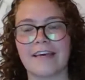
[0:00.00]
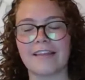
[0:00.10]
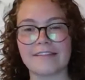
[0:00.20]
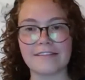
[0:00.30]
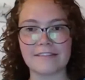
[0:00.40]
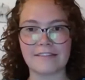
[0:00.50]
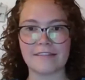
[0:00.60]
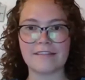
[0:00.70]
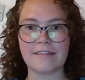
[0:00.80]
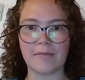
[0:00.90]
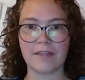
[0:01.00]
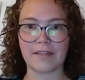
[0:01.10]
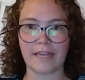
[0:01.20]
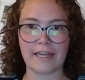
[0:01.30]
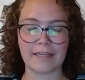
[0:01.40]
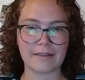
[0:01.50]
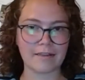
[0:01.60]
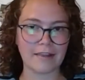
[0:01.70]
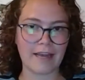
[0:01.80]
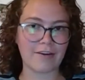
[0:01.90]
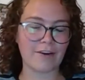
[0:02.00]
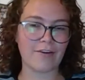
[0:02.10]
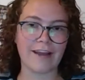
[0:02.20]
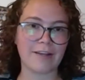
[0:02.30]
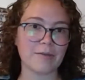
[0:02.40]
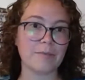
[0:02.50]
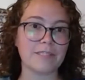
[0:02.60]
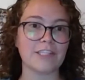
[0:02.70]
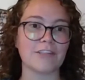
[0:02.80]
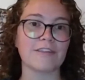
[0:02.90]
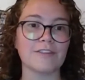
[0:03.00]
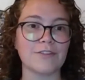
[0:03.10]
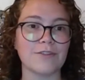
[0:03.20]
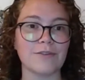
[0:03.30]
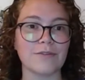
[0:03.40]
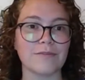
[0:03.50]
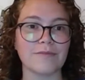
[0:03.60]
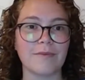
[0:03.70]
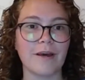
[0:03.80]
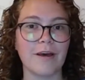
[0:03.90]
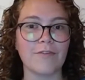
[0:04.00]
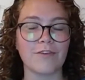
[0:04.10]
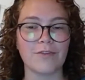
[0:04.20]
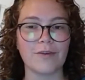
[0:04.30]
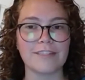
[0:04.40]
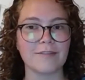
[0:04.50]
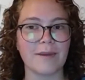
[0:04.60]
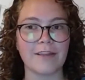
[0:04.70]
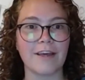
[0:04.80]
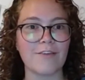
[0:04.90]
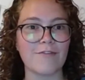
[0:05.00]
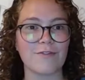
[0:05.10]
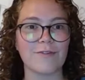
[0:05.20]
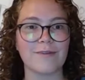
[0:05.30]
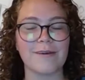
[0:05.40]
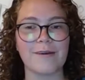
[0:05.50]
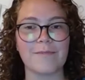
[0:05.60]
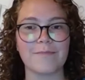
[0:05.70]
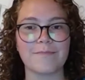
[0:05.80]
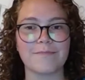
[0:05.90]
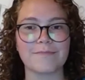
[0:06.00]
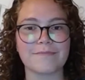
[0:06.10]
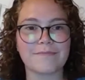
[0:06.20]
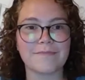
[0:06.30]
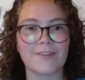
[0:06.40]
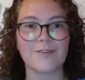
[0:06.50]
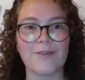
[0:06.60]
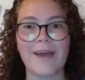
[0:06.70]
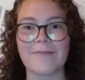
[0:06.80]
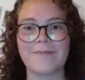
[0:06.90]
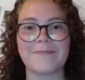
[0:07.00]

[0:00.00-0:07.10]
that this is something that I don't know, I could potentially do for the rest of my life. So yeah.